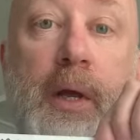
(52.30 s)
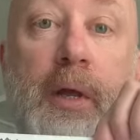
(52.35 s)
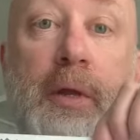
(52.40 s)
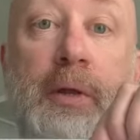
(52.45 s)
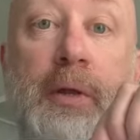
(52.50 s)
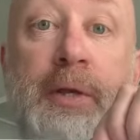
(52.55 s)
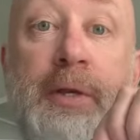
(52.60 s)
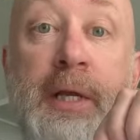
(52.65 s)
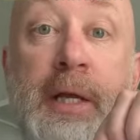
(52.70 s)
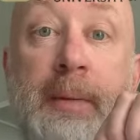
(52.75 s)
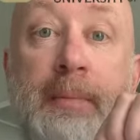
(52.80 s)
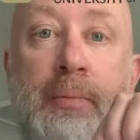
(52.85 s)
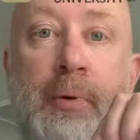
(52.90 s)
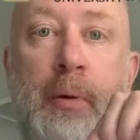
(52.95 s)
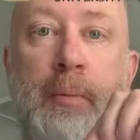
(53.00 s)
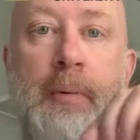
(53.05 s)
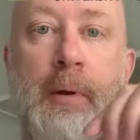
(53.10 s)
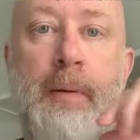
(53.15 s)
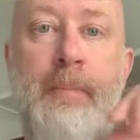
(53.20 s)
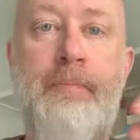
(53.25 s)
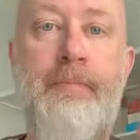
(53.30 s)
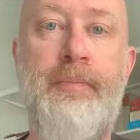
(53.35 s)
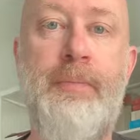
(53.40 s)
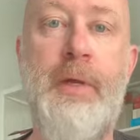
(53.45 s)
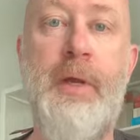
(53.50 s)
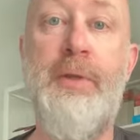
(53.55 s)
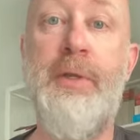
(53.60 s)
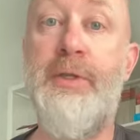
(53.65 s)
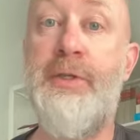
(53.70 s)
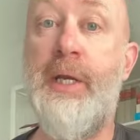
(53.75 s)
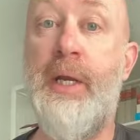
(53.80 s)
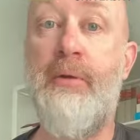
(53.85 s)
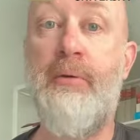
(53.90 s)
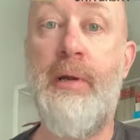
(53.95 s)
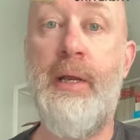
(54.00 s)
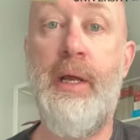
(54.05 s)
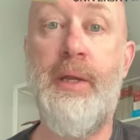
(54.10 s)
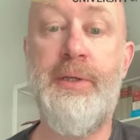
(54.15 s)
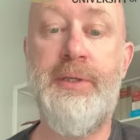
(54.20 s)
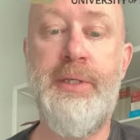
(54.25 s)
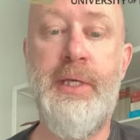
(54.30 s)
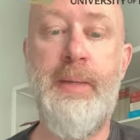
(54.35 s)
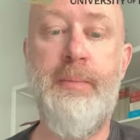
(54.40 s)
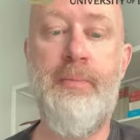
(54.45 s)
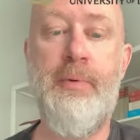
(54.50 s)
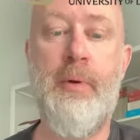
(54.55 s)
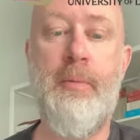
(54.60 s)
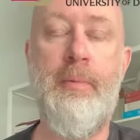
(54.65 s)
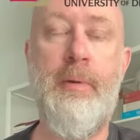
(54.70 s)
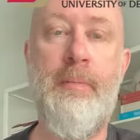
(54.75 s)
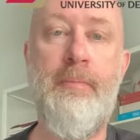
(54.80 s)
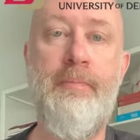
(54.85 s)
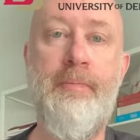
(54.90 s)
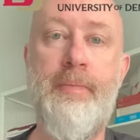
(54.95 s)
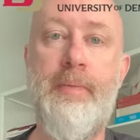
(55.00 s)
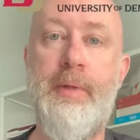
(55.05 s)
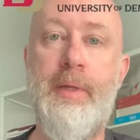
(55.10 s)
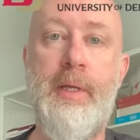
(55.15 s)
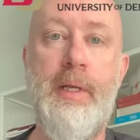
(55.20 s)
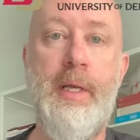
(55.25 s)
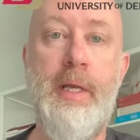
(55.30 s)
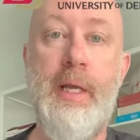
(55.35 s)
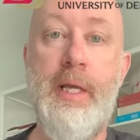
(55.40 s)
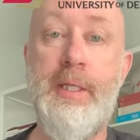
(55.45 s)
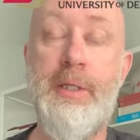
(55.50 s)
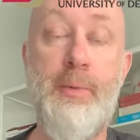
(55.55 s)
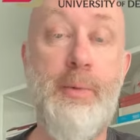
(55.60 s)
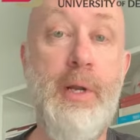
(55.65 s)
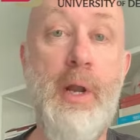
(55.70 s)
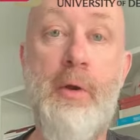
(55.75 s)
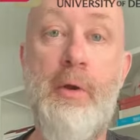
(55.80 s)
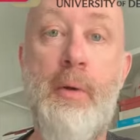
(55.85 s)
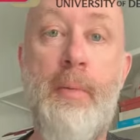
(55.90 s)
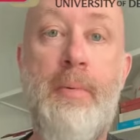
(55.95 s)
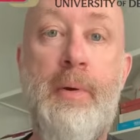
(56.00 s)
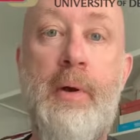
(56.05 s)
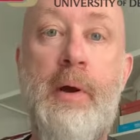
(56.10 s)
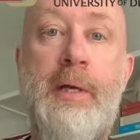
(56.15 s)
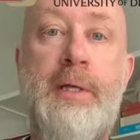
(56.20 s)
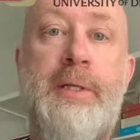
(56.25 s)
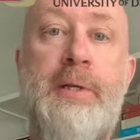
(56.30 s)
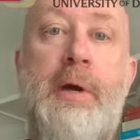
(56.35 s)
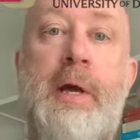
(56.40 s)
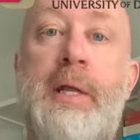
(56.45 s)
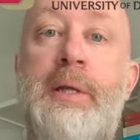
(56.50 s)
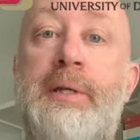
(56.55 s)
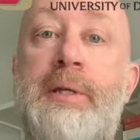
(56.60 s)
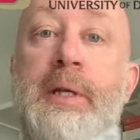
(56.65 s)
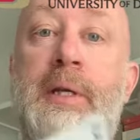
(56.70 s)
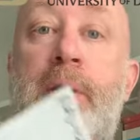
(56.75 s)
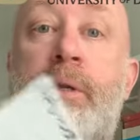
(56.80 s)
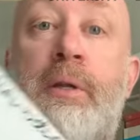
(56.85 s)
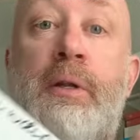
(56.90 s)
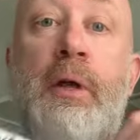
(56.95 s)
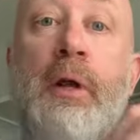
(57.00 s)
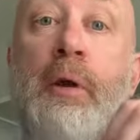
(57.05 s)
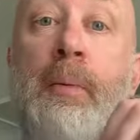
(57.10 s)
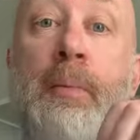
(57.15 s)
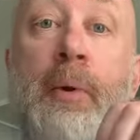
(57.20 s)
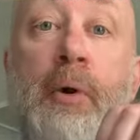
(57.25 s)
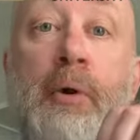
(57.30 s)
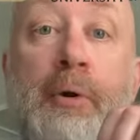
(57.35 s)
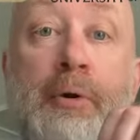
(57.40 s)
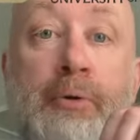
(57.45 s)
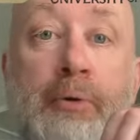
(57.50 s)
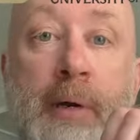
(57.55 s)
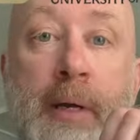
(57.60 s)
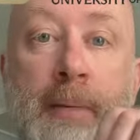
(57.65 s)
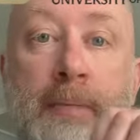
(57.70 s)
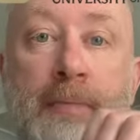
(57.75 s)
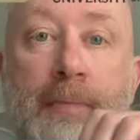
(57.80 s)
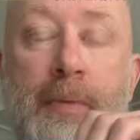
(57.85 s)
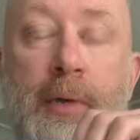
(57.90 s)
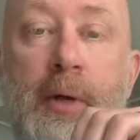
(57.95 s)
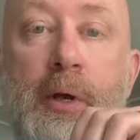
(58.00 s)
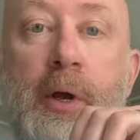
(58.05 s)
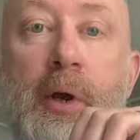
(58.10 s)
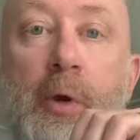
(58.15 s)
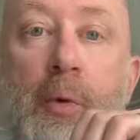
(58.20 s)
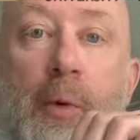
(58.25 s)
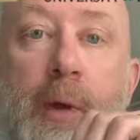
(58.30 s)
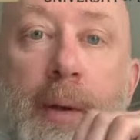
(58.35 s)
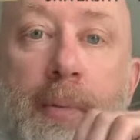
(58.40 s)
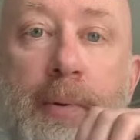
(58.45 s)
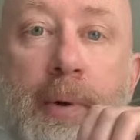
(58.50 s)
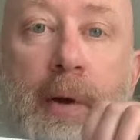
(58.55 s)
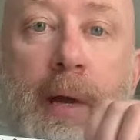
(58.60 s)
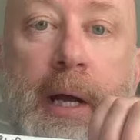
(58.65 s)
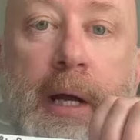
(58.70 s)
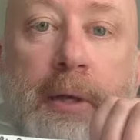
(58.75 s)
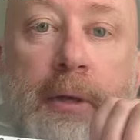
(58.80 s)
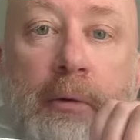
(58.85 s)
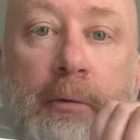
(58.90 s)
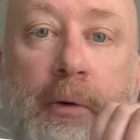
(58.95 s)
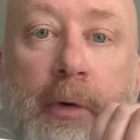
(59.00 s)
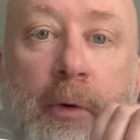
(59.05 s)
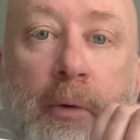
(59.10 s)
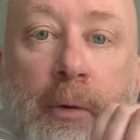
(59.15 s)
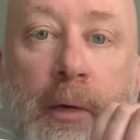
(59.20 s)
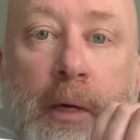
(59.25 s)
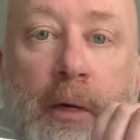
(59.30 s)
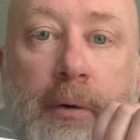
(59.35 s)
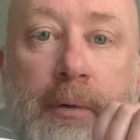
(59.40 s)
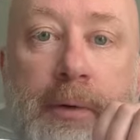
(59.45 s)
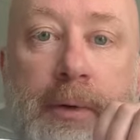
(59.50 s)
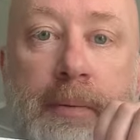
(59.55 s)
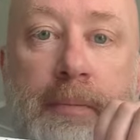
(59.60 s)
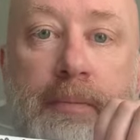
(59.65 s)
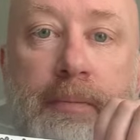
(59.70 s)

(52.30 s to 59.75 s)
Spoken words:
the deep problem, and the generally unseen problem, is that we don't apply science in a laboratory, we apply it in the real world.